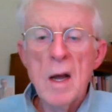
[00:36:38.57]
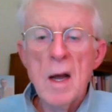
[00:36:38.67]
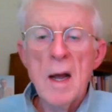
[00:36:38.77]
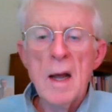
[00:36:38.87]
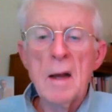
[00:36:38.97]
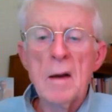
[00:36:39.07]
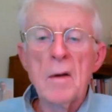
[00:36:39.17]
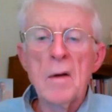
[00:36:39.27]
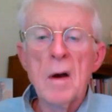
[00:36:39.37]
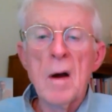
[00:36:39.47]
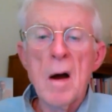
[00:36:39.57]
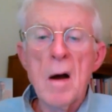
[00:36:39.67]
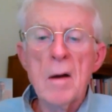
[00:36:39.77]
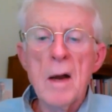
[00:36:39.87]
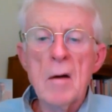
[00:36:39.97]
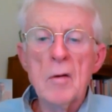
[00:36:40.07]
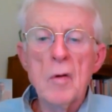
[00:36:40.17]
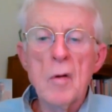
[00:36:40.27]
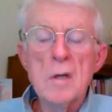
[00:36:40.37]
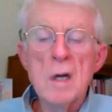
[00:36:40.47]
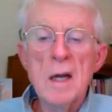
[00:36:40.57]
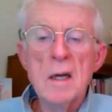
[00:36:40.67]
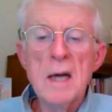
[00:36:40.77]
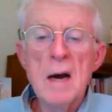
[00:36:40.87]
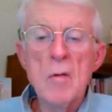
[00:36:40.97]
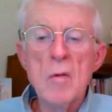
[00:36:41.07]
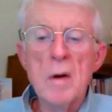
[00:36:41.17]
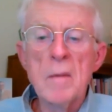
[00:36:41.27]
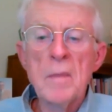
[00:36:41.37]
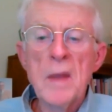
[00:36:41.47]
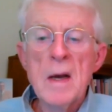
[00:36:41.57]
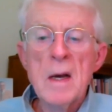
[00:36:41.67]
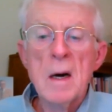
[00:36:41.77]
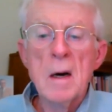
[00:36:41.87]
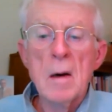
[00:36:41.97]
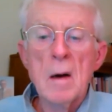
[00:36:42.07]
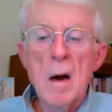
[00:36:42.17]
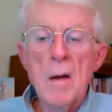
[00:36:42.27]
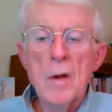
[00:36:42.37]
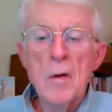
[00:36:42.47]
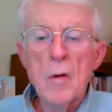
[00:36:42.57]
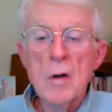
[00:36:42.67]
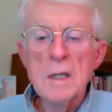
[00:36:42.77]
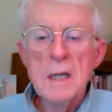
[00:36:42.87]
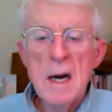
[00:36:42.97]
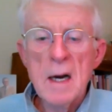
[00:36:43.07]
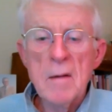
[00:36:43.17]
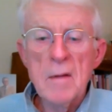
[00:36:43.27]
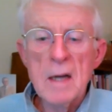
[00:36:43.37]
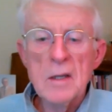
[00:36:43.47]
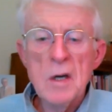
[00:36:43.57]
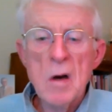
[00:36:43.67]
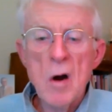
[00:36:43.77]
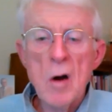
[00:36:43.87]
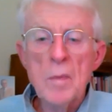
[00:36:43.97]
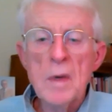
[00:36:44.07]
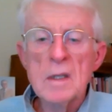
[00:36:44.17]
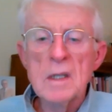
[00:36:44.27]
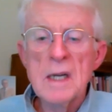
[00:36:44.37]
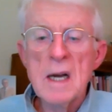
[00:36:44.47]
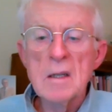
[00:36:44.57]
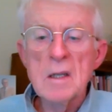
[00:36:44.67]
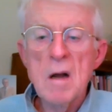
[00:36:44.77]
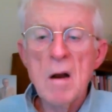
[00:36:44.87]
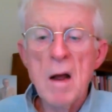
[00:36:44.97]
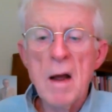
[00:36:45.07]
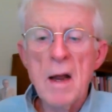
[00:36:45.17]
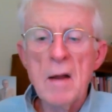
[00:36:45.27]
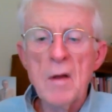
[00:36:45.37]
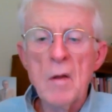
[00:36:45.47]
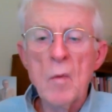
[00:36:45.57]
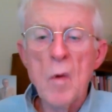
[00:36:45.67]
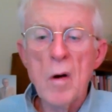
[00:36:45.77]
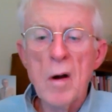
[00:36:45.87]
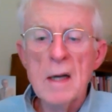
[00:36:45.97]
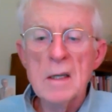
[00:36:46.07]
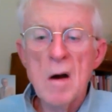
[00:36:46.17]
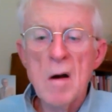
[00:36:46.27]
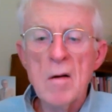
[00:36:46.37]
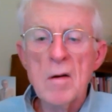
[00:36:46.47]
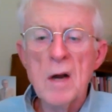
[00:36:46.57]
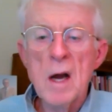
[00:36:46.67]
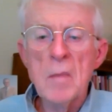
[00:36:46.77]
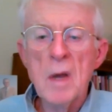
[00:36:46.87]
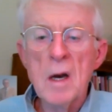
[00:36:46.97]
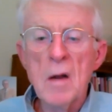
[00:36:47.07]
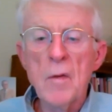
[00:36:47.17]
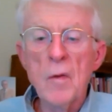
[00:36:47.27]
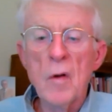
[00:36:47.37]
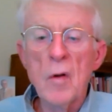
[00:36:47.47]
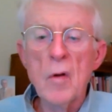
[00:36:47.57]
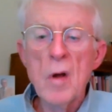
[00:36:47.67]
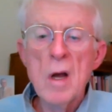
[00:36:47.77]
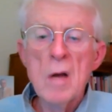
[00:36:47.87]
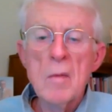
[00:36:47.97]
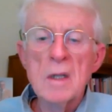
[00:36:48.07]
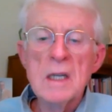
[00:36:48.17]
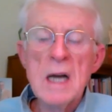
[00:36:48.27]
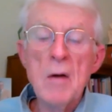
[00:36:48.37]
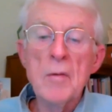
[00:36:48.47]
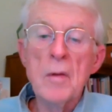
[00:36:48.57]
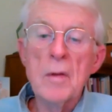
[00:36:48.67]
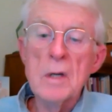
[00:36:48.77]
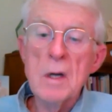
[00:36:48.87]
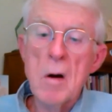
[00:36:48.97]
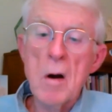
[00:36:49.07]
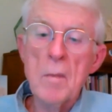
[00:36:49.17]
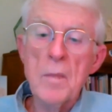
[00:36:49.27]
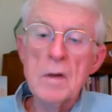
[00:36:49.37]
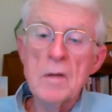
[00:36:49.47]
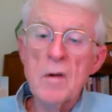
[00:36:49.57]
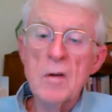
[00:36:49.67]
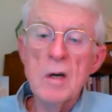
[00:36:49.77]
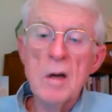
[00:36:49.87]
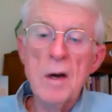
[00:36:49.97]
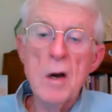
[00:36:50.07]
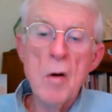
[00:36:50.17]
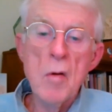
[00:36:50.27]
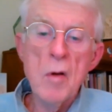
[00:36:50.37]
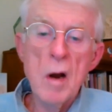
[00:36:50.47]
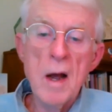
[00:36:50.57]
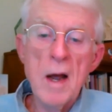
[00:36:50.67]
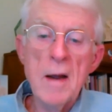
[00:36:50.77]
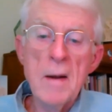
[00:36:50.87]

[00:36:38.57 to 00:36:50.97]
and on out towards Lake Talquin. On the north side of that scarp is dense clay that the water has a hard time getting through. But south of the scarp, there's virtually no clay,